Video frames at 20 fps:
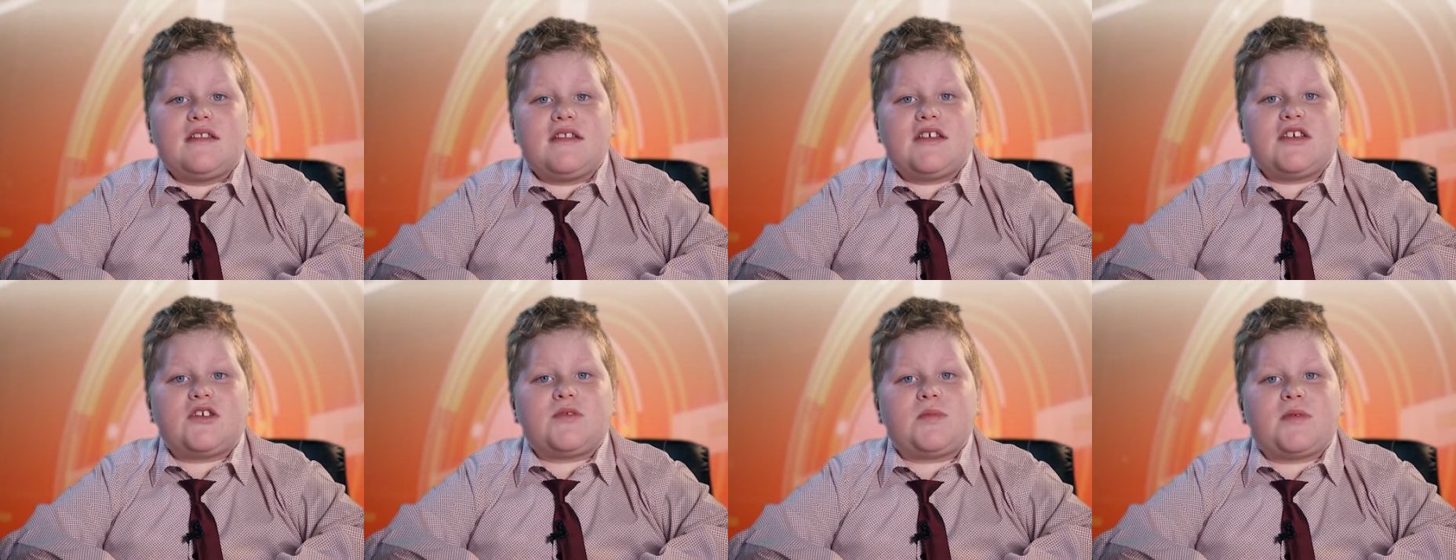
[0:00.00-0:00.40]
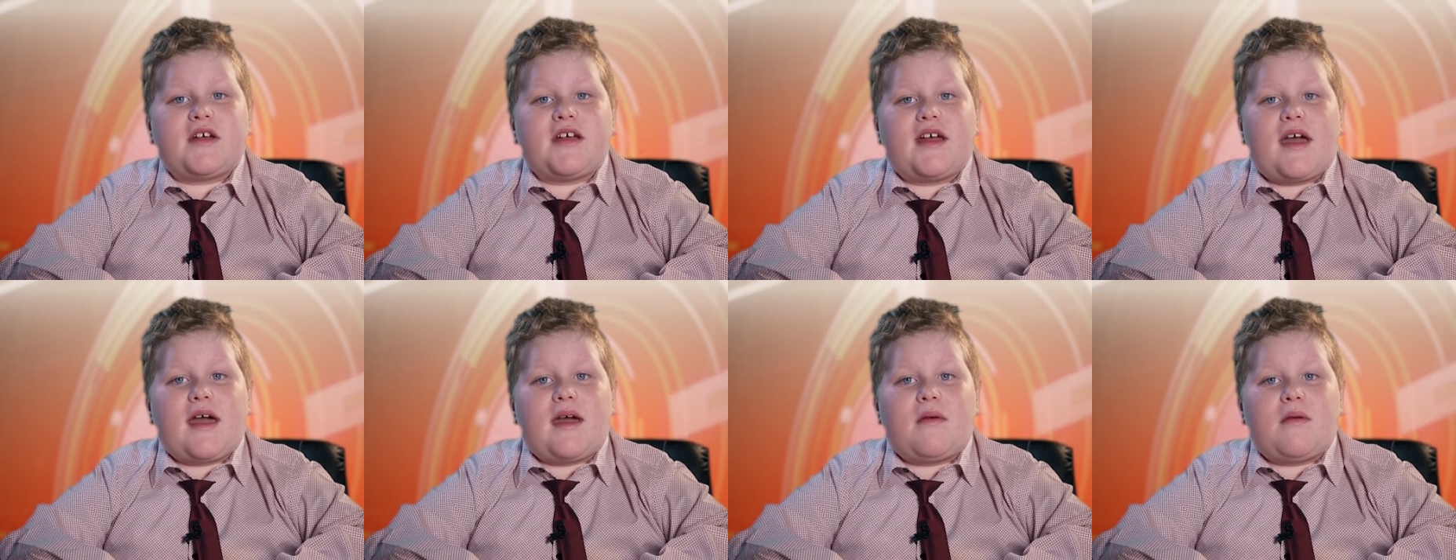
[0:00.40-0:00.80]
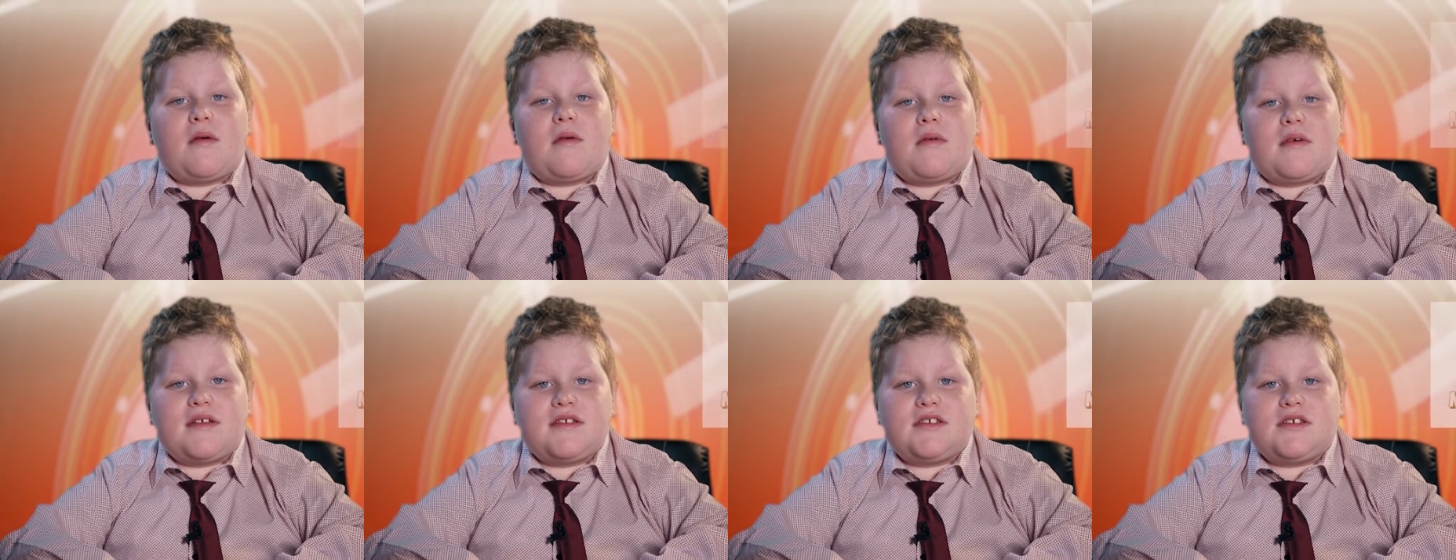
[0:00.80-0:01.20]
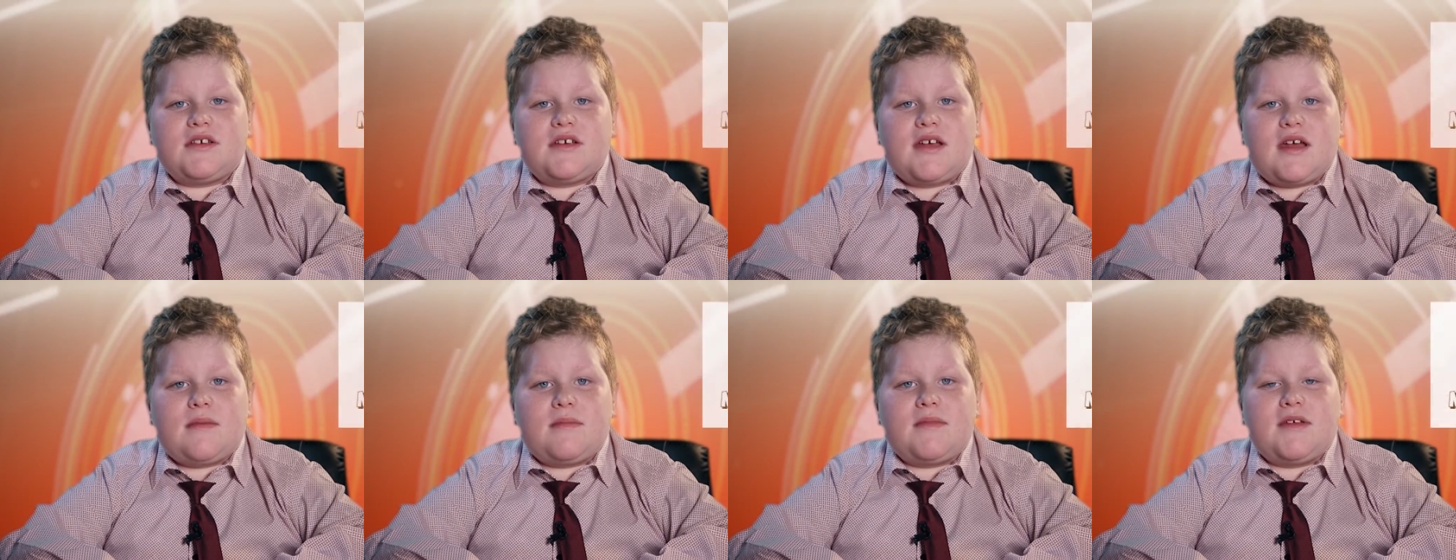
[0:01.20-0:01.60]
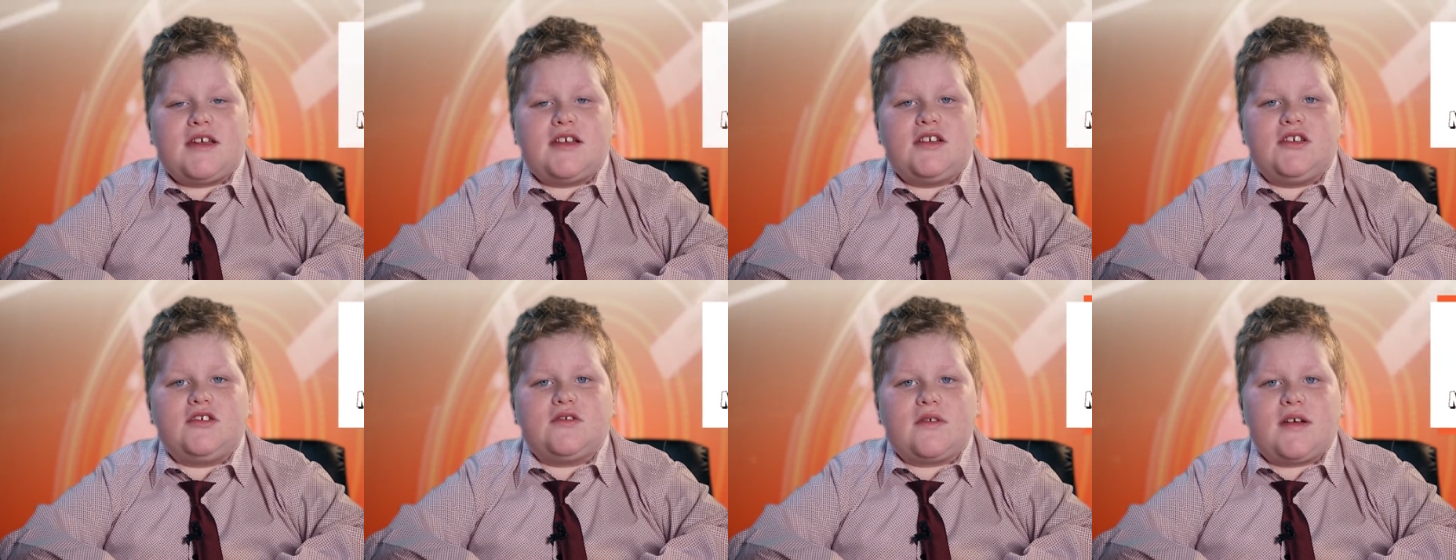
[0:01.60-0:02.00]
This spring, I will once again
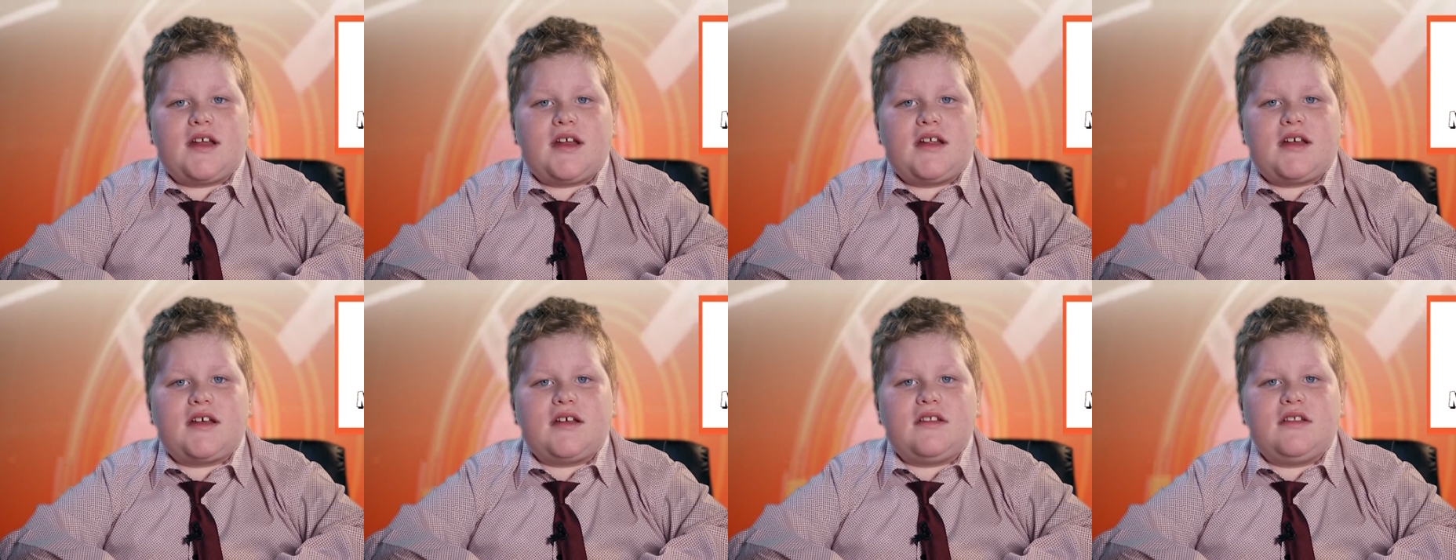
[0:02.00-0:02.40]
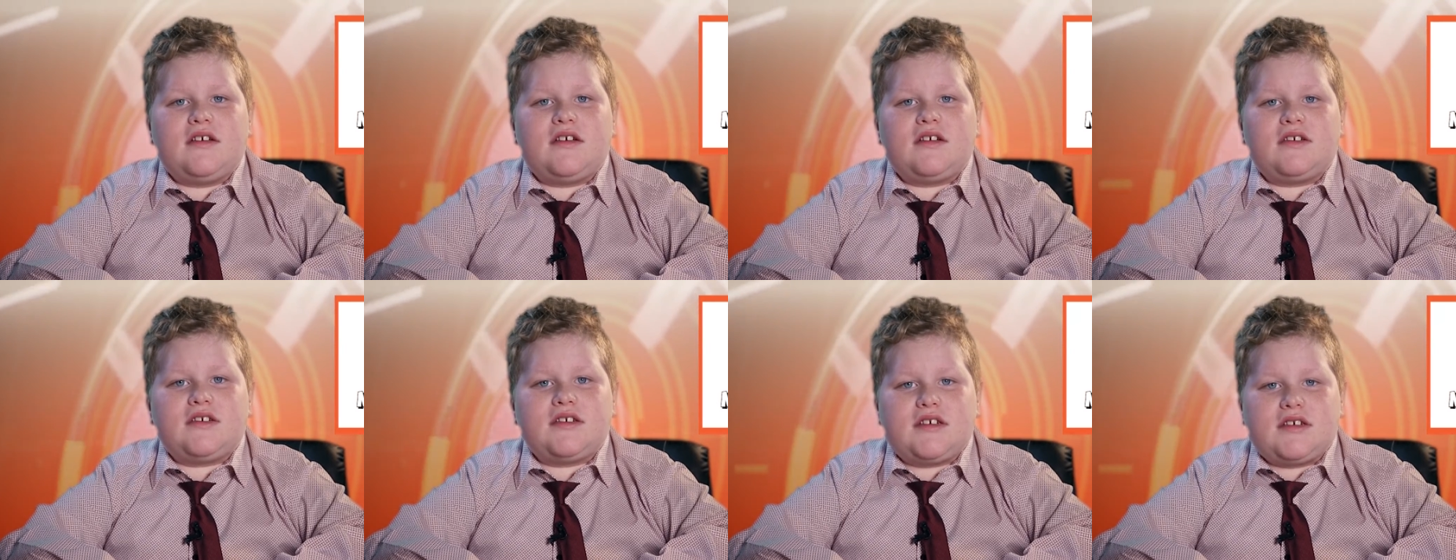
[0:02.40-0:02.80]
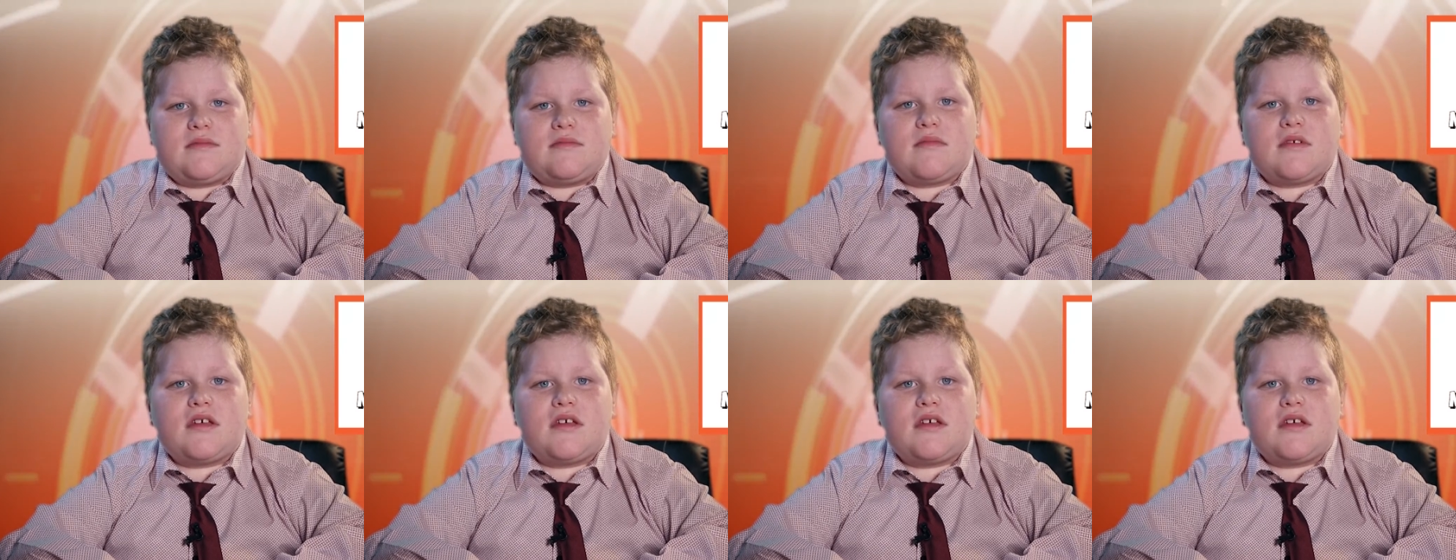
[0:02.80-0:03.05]
be joining their team,